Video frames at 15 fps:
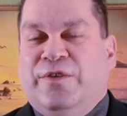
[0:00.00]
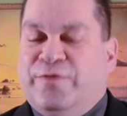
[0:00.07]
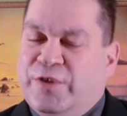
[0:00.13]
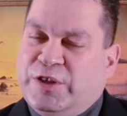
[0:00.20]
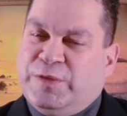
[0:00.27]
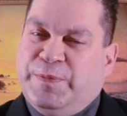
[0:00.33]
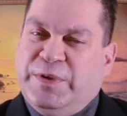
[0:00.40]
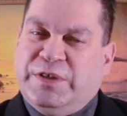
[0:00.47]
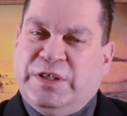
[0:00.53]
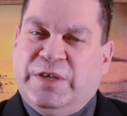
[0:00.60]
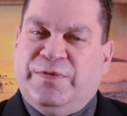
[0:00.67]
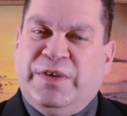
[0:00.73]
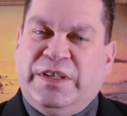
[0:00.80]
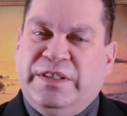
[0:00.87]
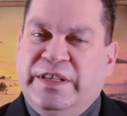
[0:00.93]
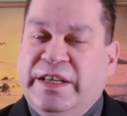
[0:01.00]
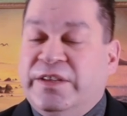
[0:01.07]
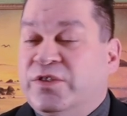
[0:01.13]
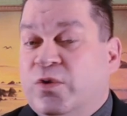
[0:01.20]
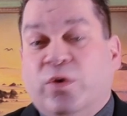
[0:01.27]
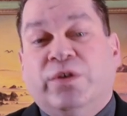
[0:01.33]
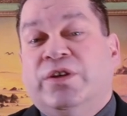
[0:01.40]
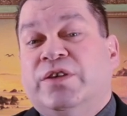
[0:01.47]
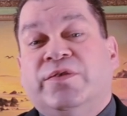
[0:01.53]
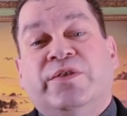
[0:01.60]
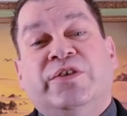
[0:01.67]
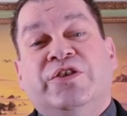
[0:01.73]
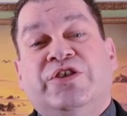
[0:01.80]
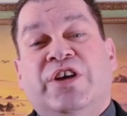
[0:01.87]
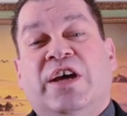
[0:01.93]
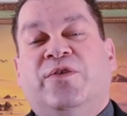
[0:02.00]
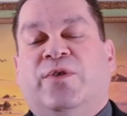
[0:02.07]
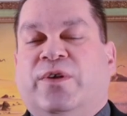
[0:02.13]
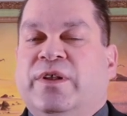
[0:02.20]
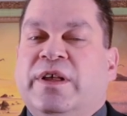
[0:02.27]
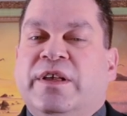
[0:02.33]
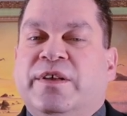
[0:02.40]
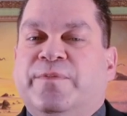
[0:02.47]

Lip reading: for specific needs or just in general,